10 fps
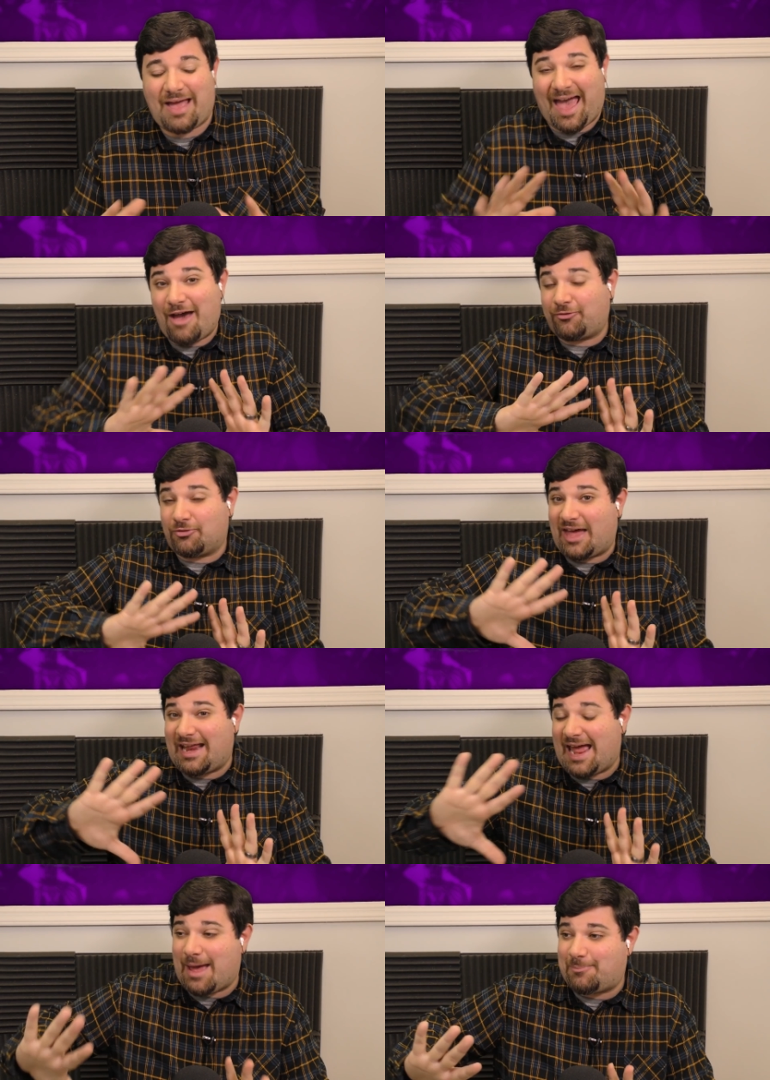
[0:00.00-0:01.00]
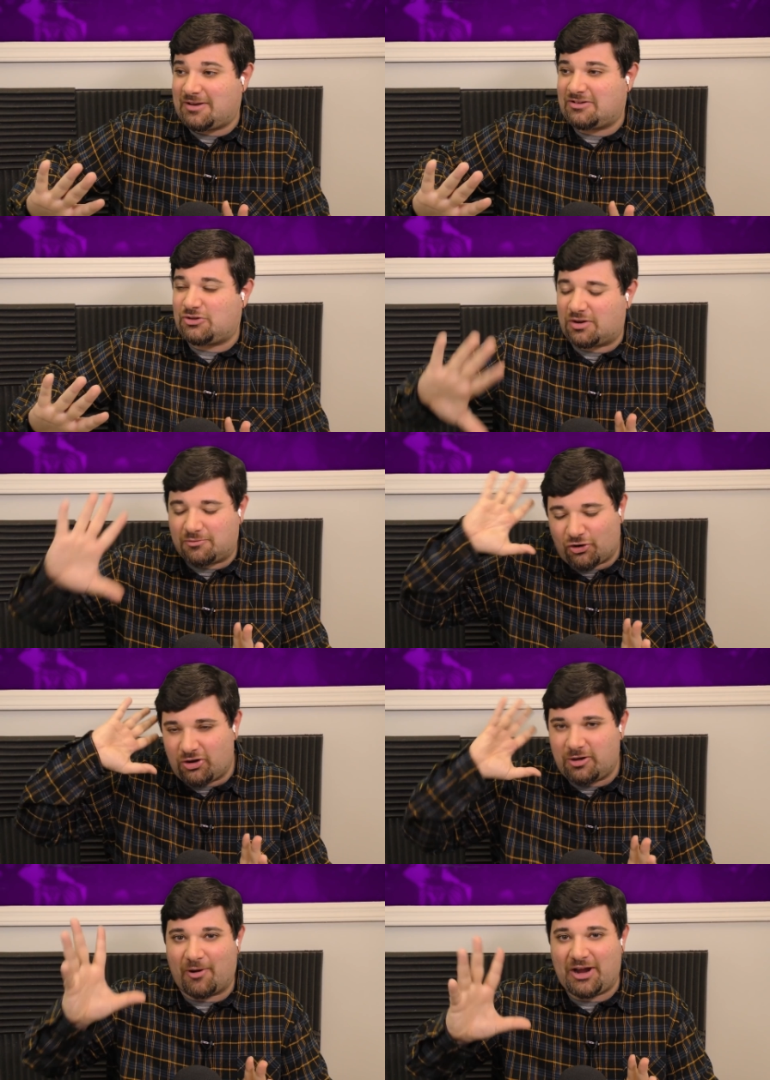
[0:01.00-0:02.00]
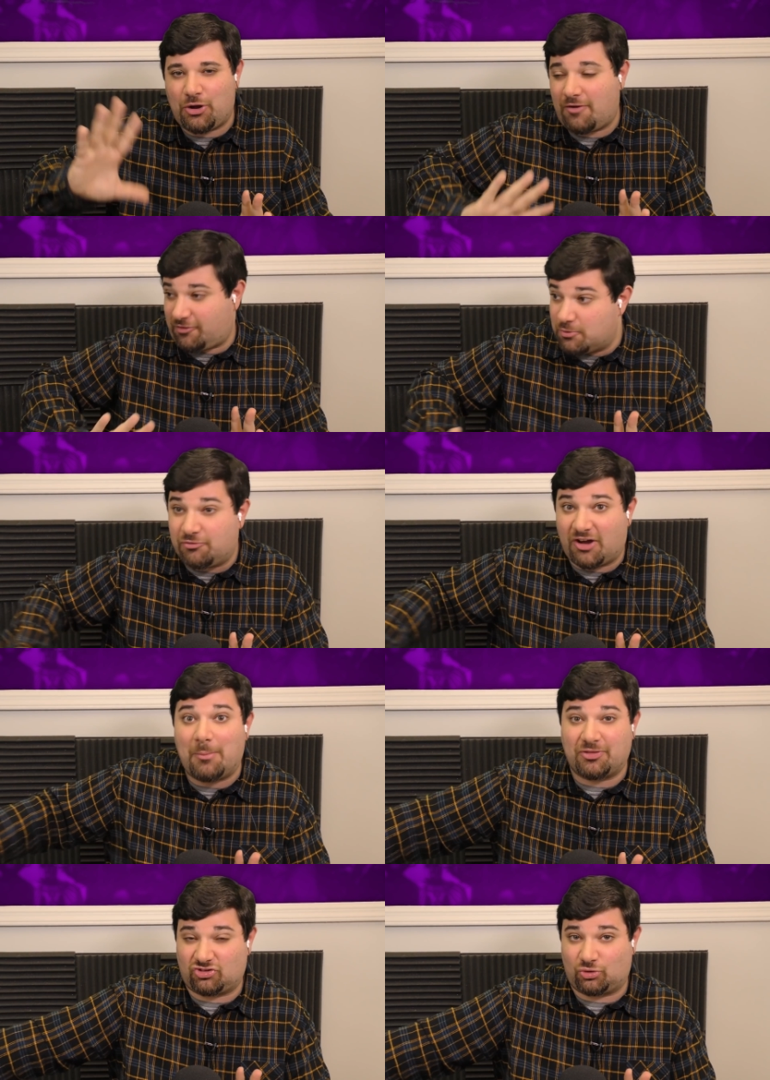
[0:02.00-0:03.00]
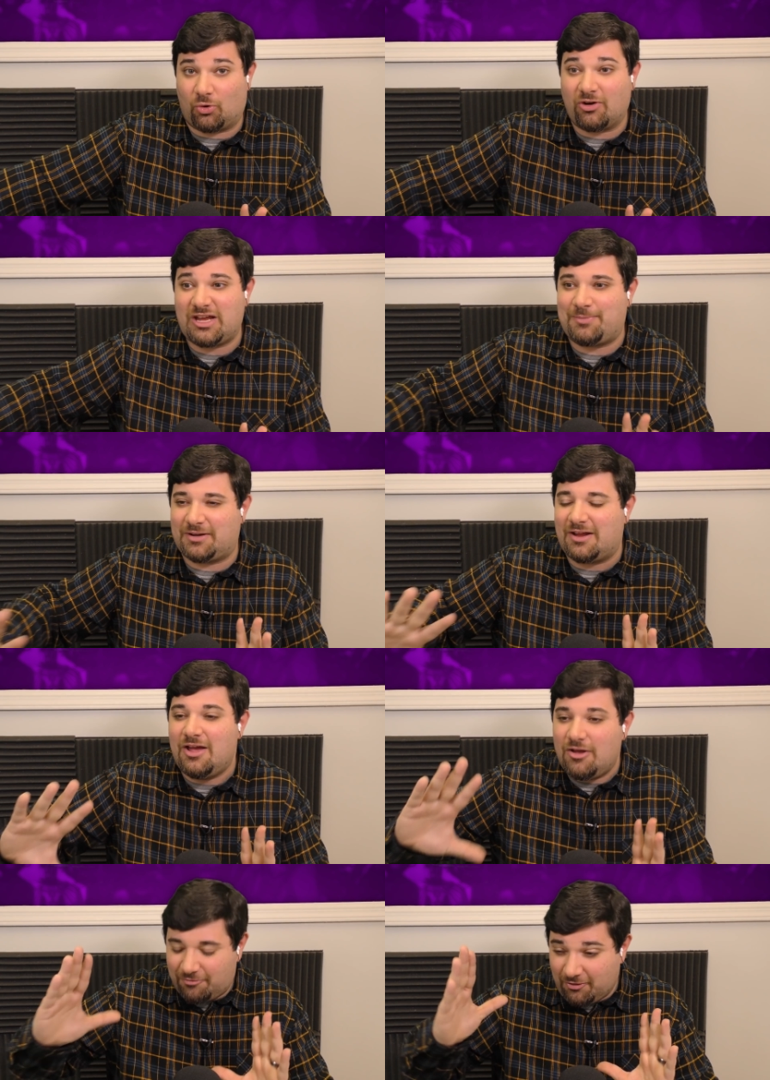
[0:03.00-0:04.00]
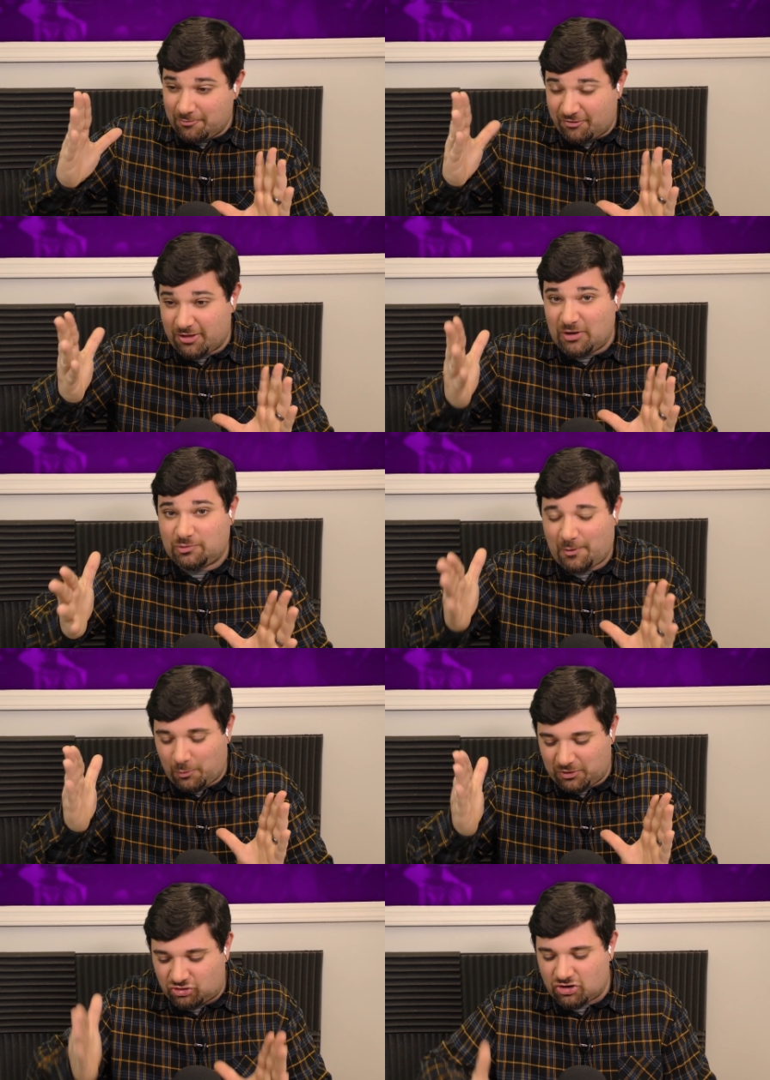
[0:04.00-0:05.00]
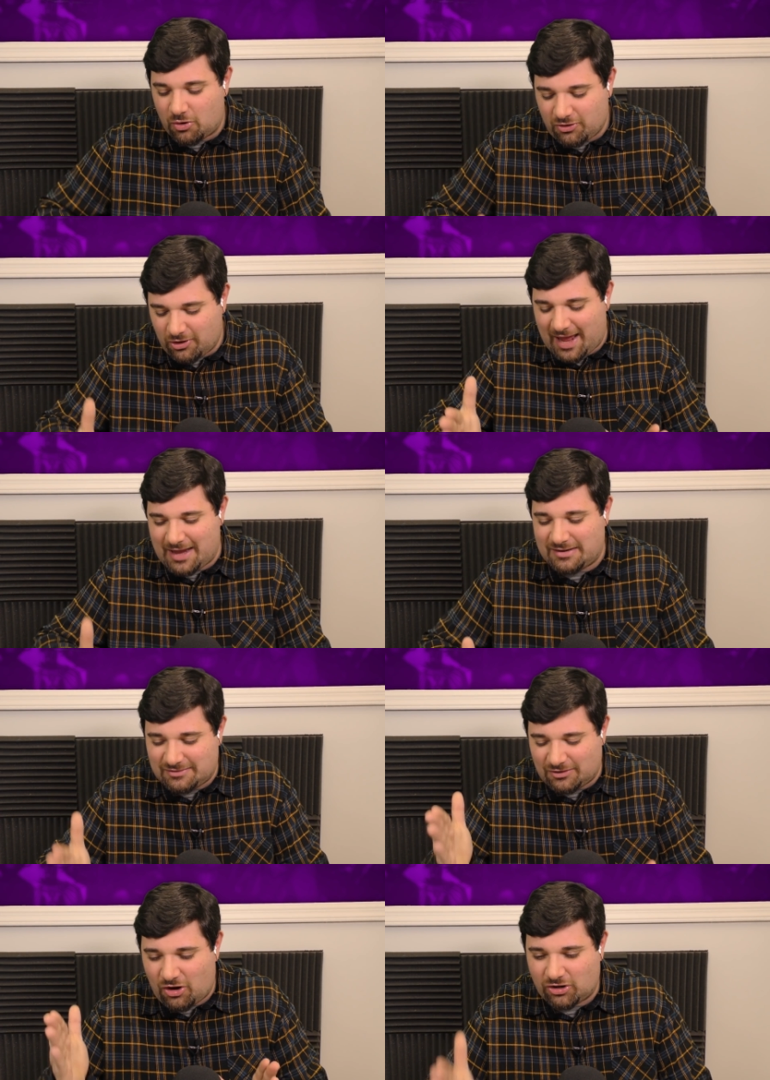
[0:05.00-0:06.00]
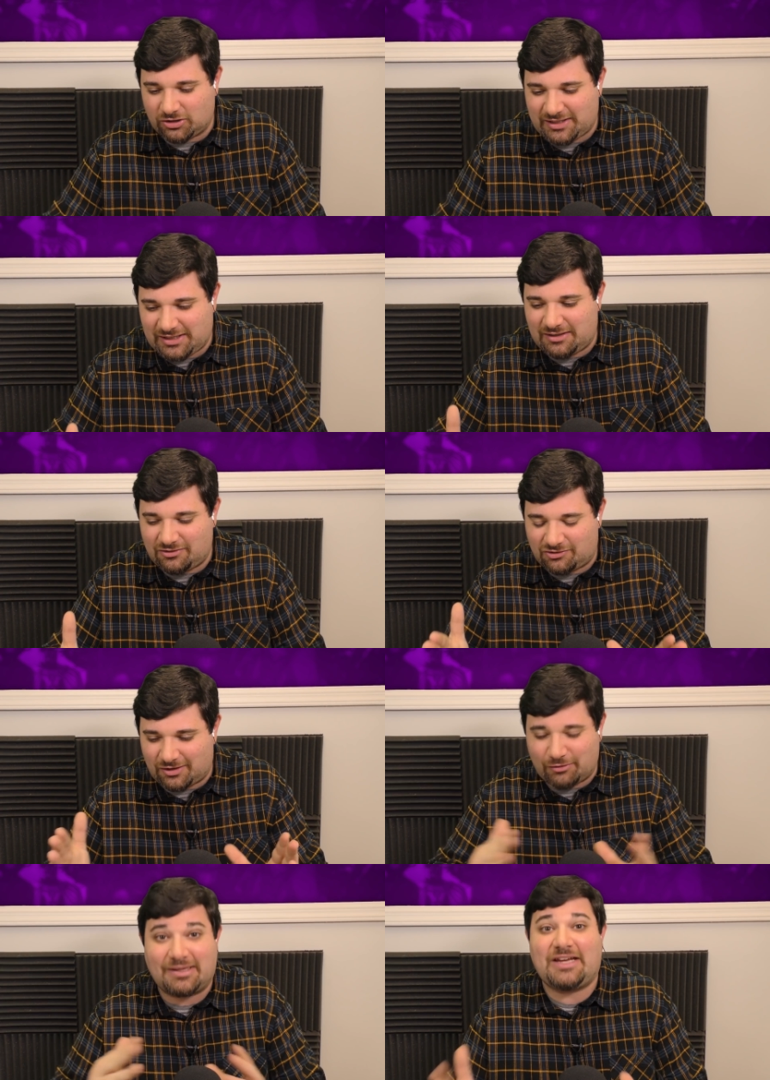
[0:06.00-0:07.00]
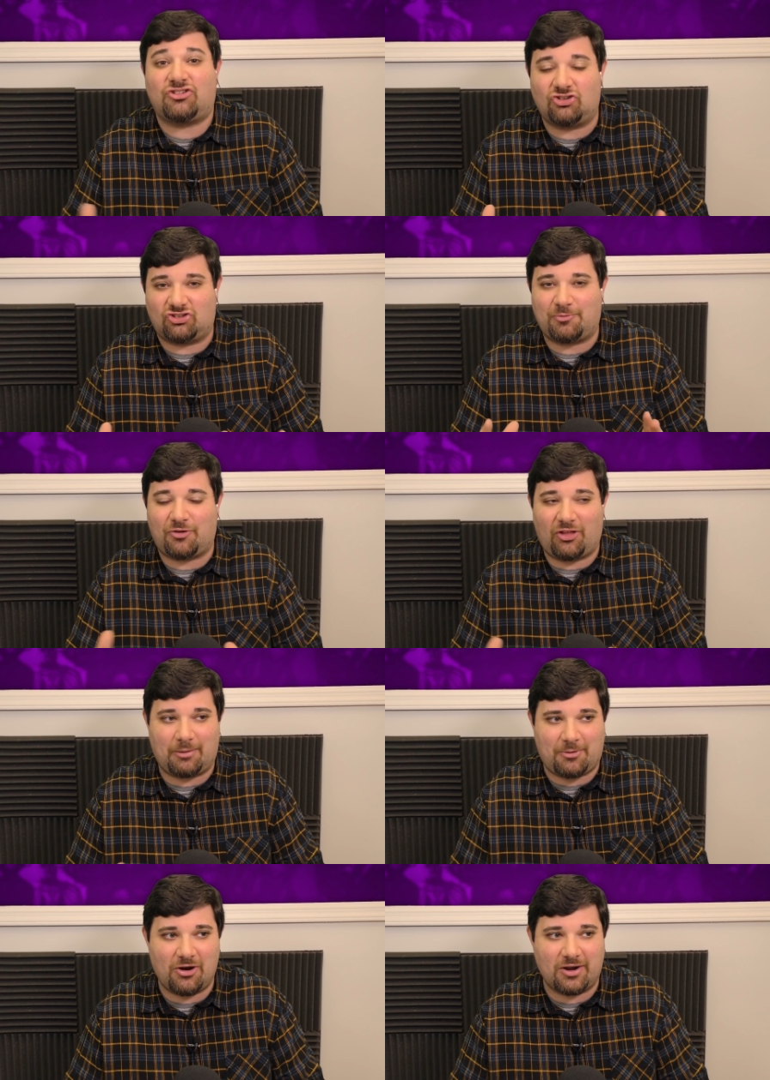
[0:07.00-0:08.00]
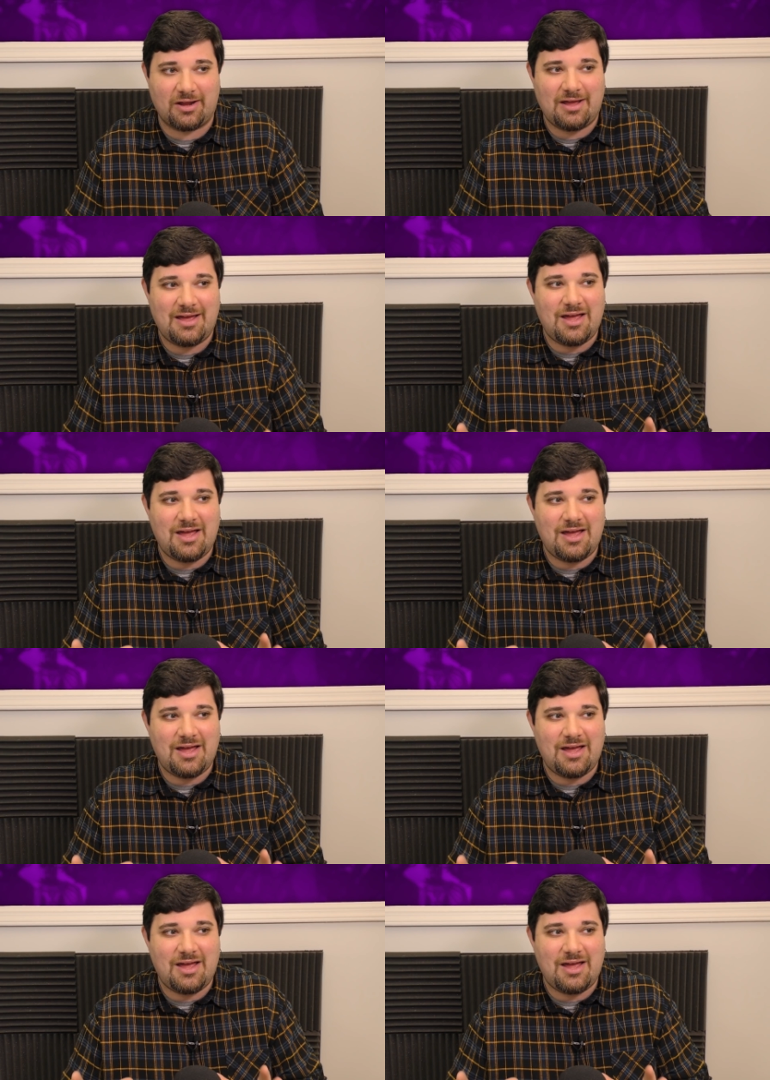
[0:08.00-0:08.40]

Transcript: After that happened, you could turn your brain off and move on with the story, but for the most part, with Joker and Harley's like relationship falling apart,